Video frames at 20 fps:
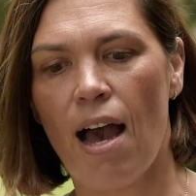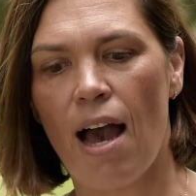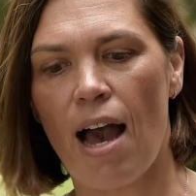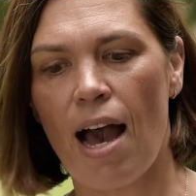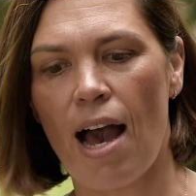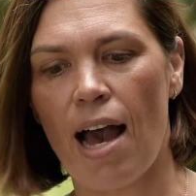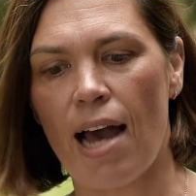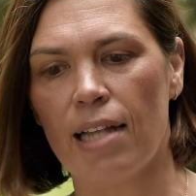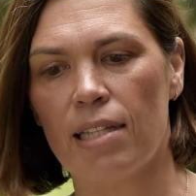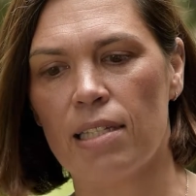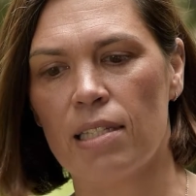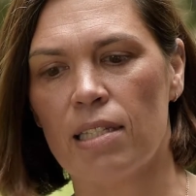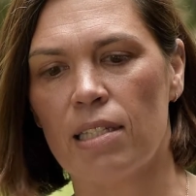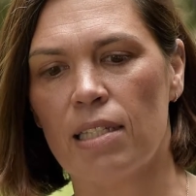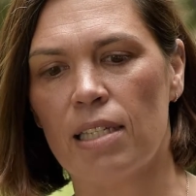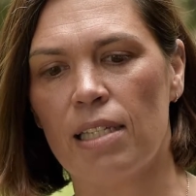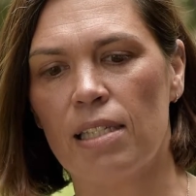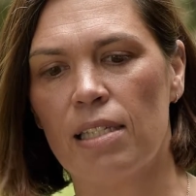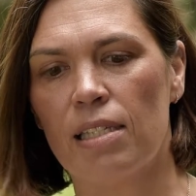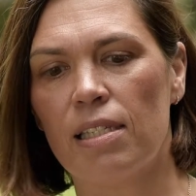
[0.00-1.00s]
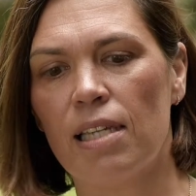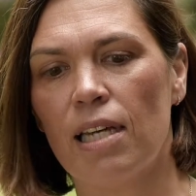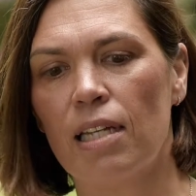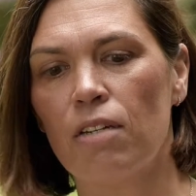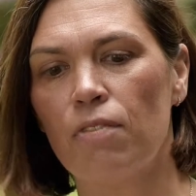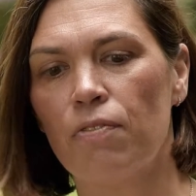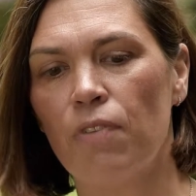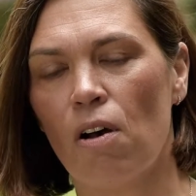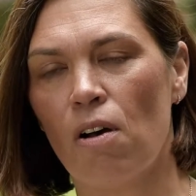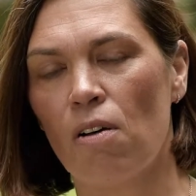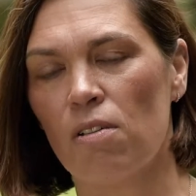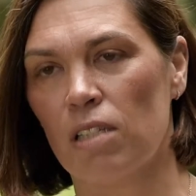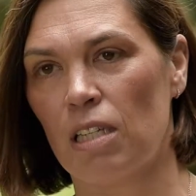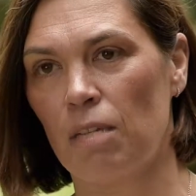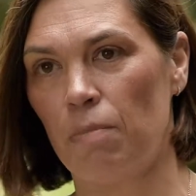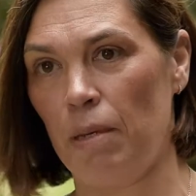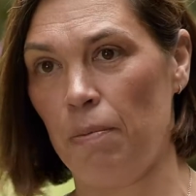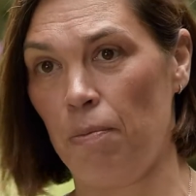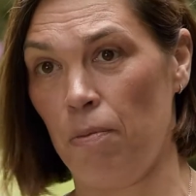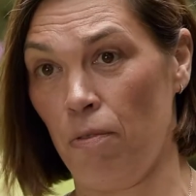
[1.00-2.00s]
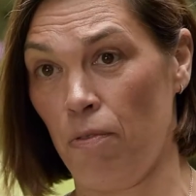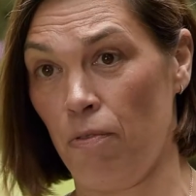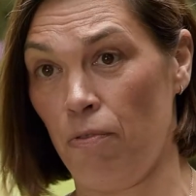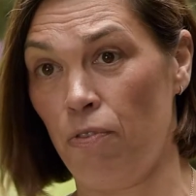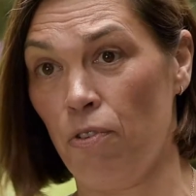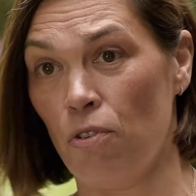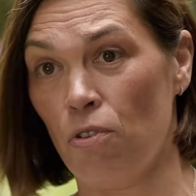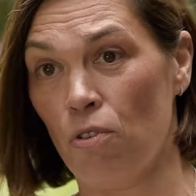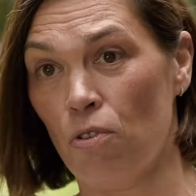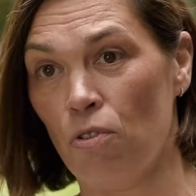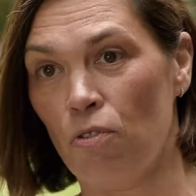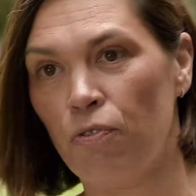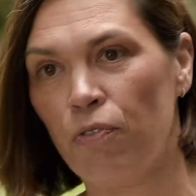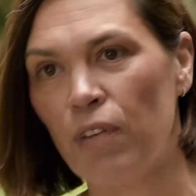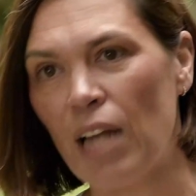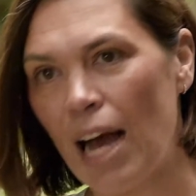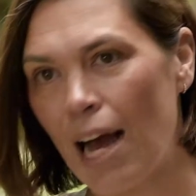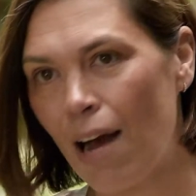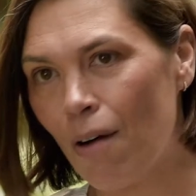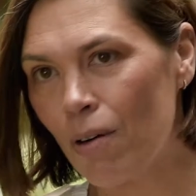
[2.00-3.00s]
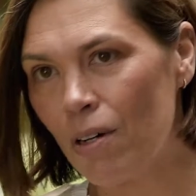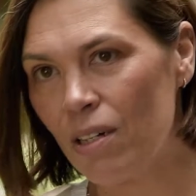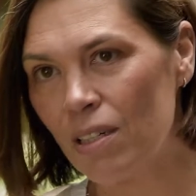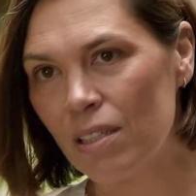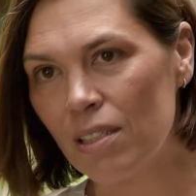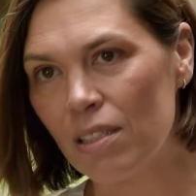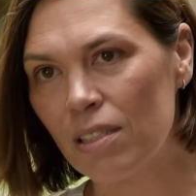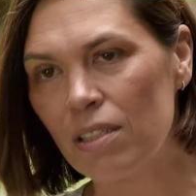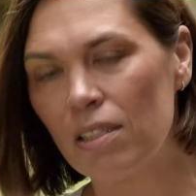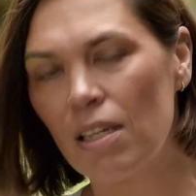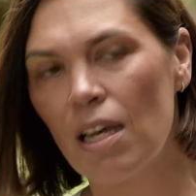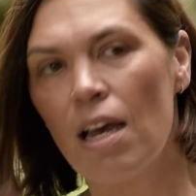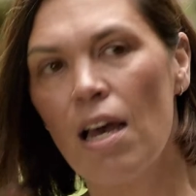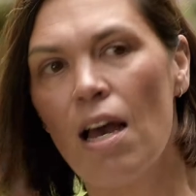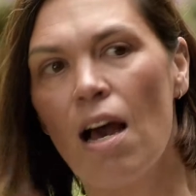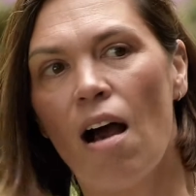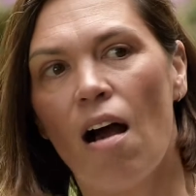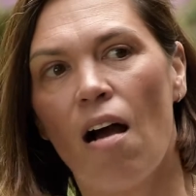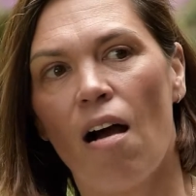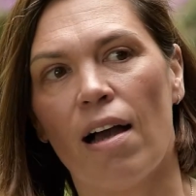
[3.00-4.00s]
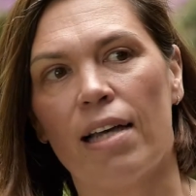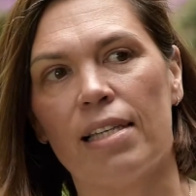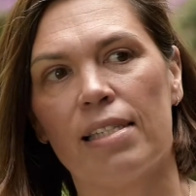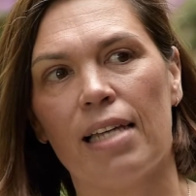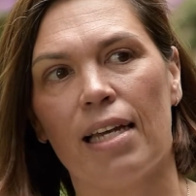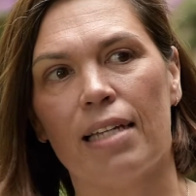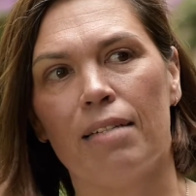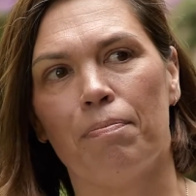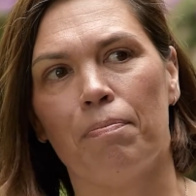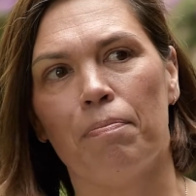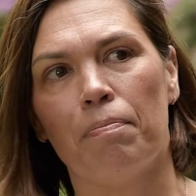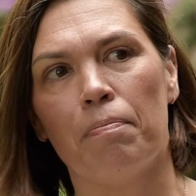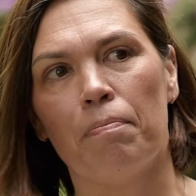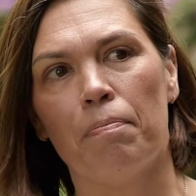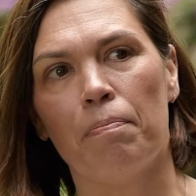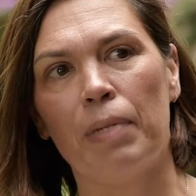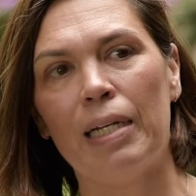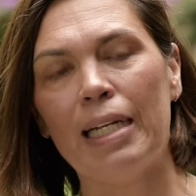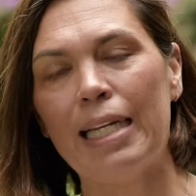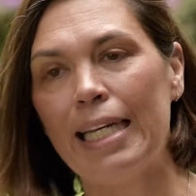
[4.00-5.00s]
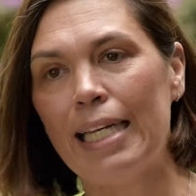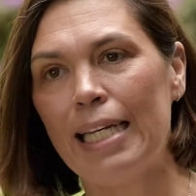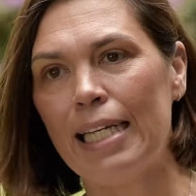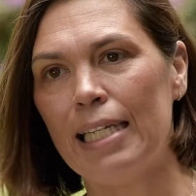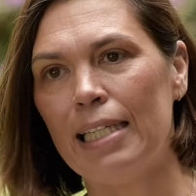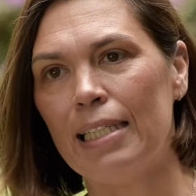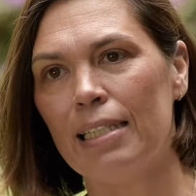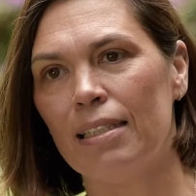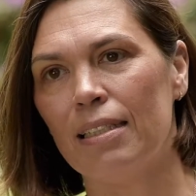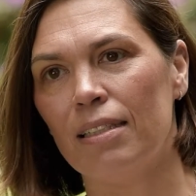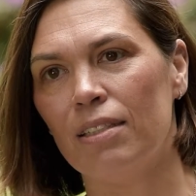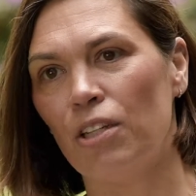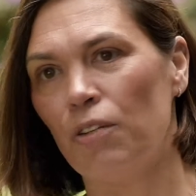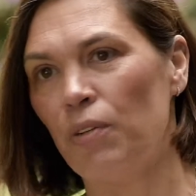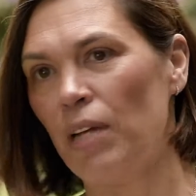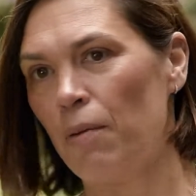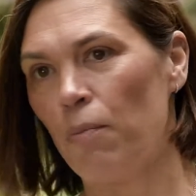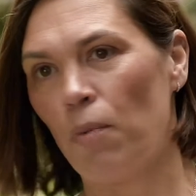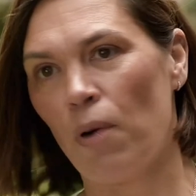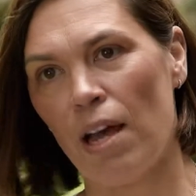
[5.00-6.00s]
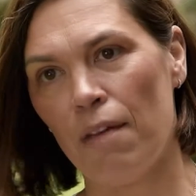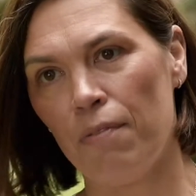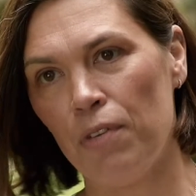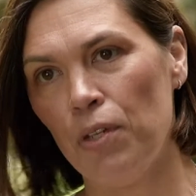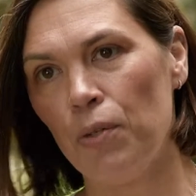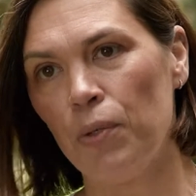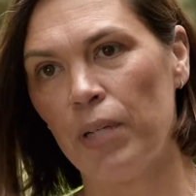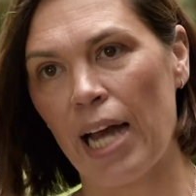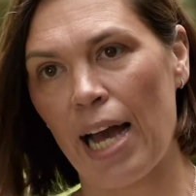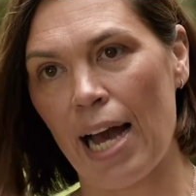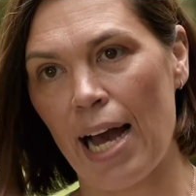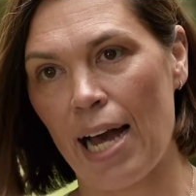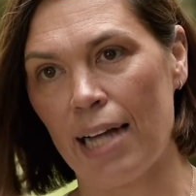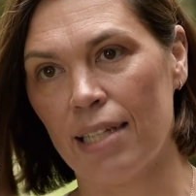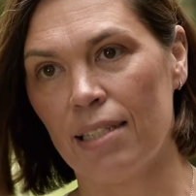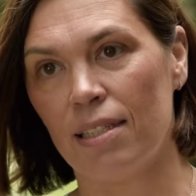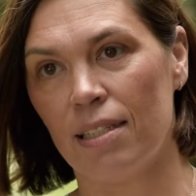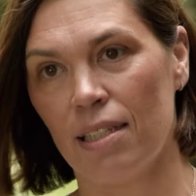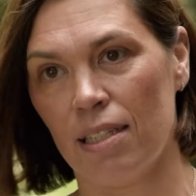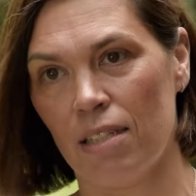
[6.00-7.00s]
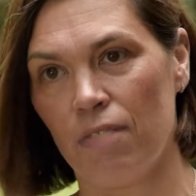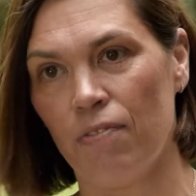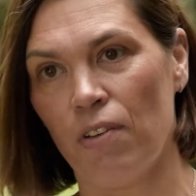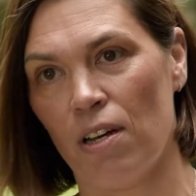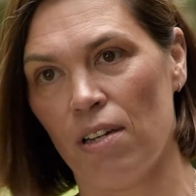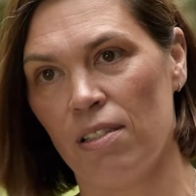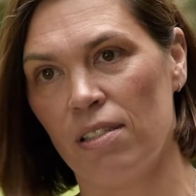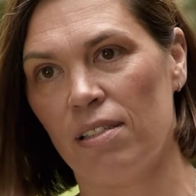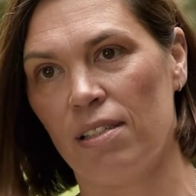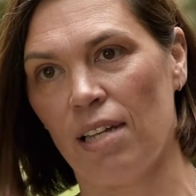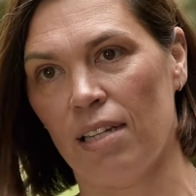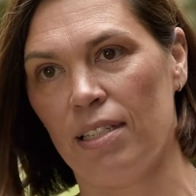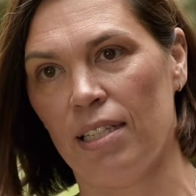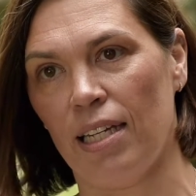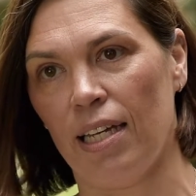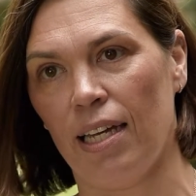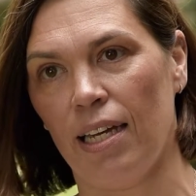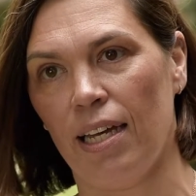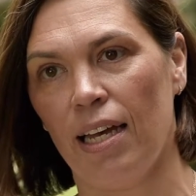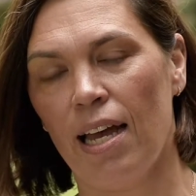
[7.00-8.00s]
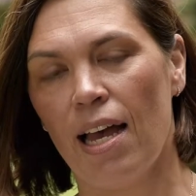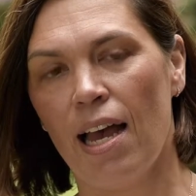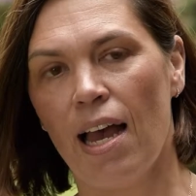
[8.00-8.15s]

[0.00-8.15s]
And instead of asking people for flowers, I said, please donate whatever you can to this first study.